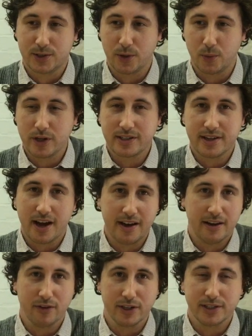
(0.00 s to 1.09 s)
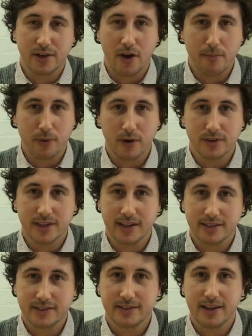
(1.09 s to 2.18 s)
So we start every design
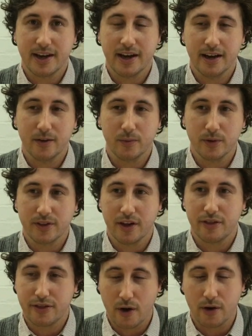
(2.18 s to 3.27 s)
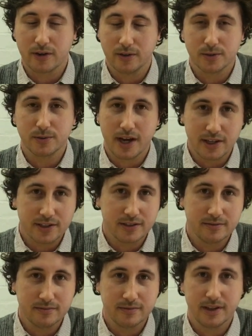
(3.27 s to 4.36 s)
process with a thorough
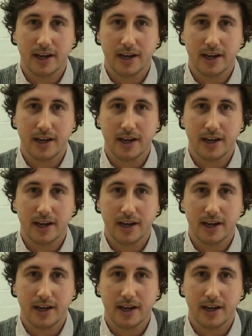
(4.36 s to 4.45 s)
consultation